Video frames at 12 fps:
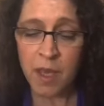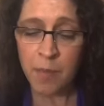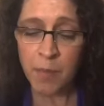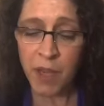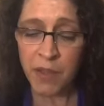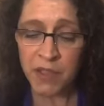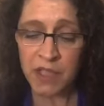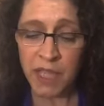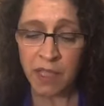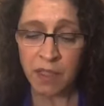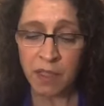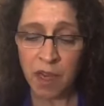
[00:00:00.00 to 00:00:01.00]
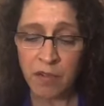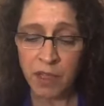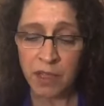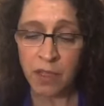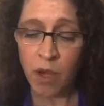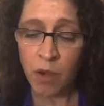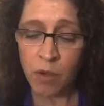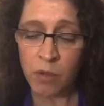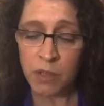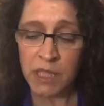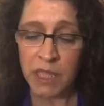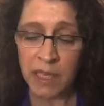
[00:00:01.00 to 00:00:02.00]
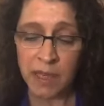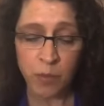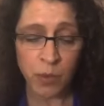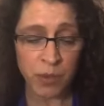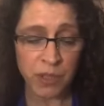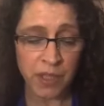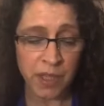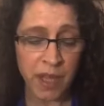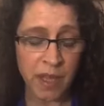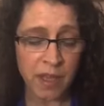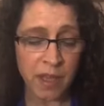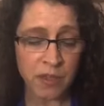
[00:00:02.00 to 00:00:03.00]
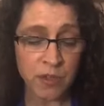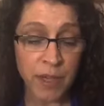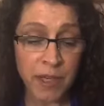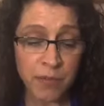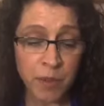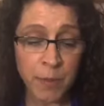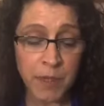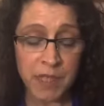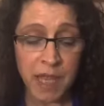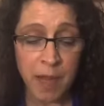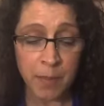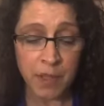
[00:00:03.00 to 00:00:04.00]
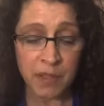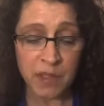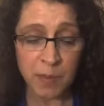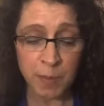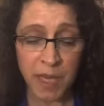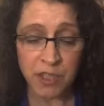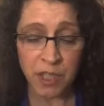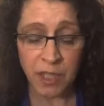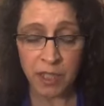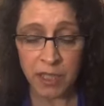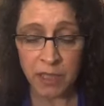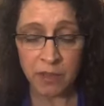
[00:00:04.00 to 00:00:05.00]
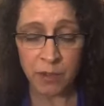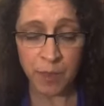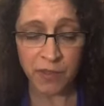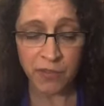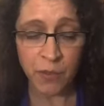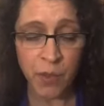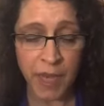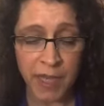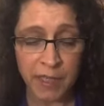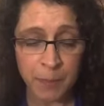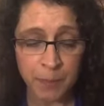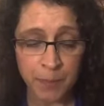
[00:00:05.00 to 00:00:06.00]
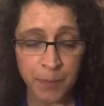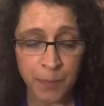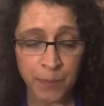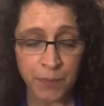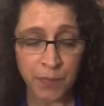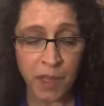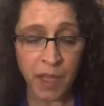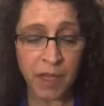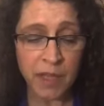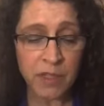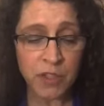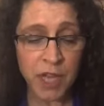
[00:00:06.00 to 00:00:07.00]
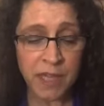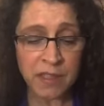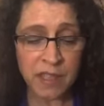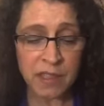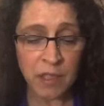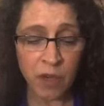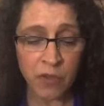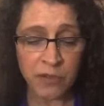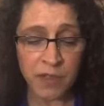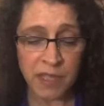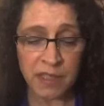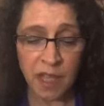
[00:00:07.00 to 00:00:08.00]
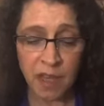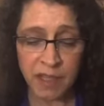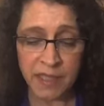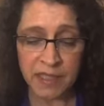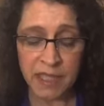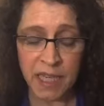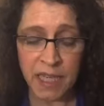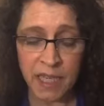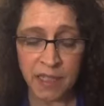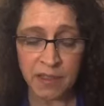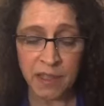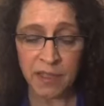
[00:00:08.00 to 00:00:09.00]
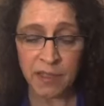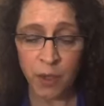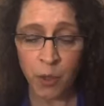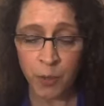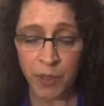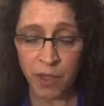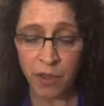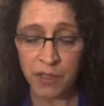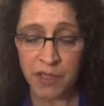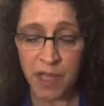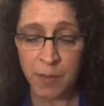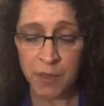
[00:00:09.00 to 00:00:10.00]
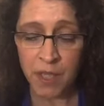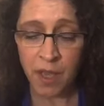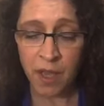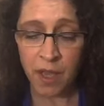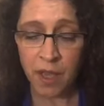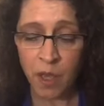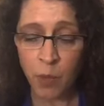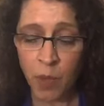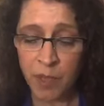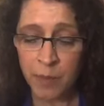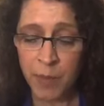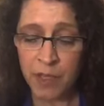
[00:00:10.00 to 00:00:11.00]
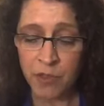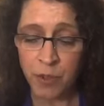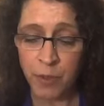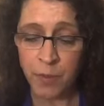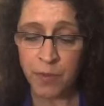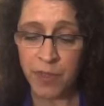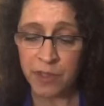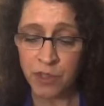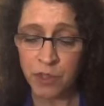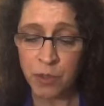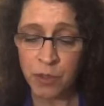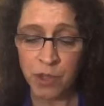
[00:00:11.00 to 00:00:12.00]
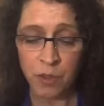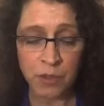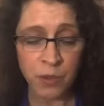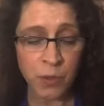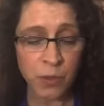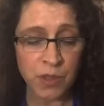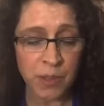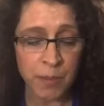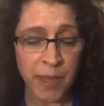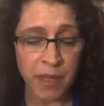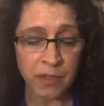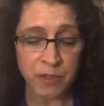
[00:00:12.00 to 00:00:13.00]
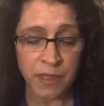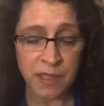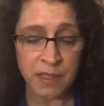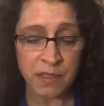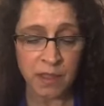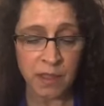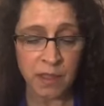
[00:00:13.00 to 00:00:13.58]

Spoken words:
By the sink, I run cold, clear water and drink from the tap, splashing a little to my forehead. Chase's loft is high-ceilinged and open concept, a one-bedroom that's short on doors and boundaries.